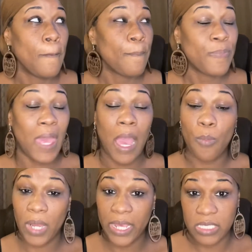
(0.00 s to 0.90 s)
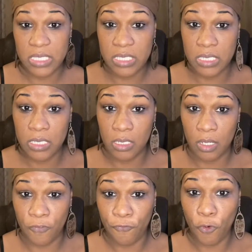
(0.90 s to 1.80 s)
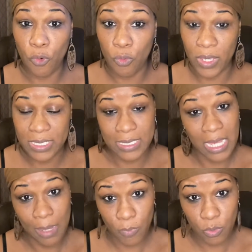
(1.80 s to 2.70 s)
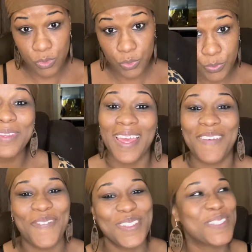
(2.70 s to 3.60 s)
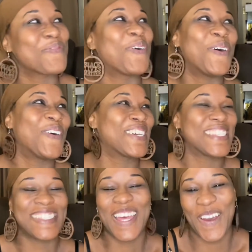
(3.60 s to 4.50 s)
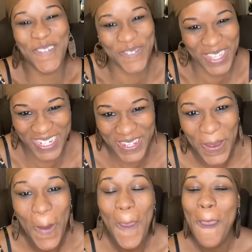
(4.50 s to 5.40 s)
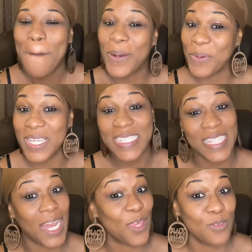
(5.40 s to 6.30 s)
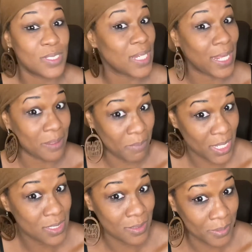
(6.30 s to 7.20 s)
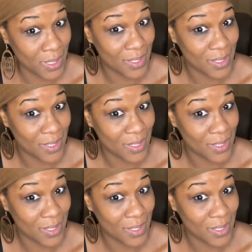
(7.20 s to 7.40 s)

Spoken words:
I would like to see unfold as time goes on. Like, first of all, it's not funny, but when he said I usually like to masturbate,